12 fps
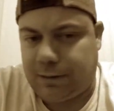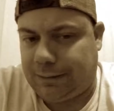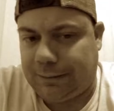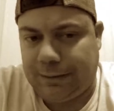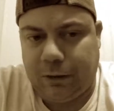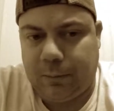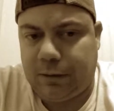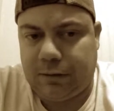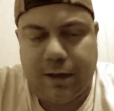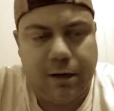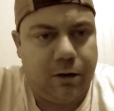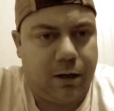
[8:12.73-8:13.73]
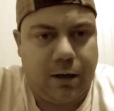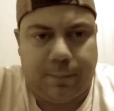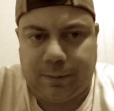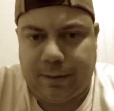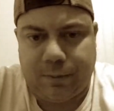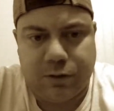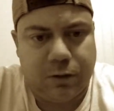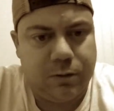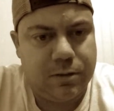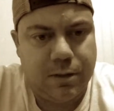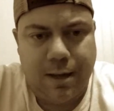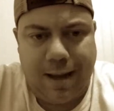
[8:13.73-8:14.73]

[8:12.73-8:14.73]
a little bit later in a couple episodes.